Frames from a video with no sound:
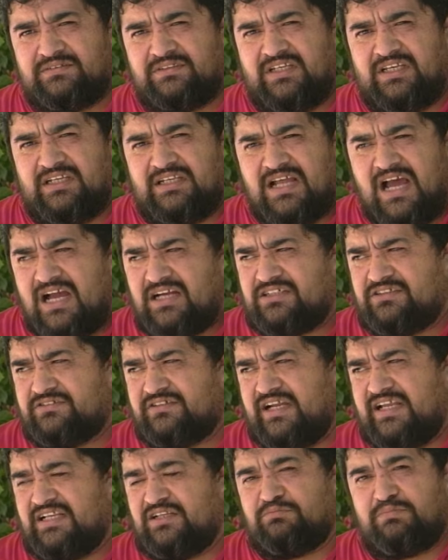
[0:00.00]

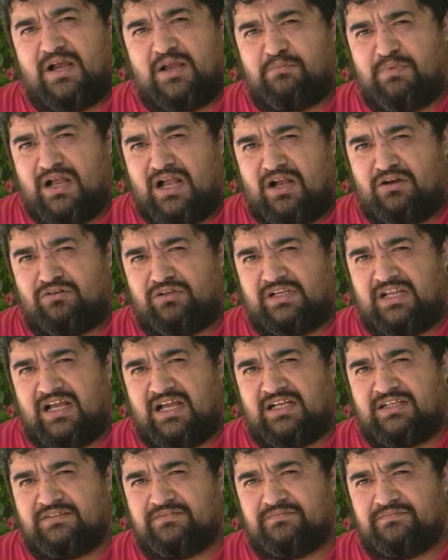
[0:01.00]
inaugurated by Baha'u'llah,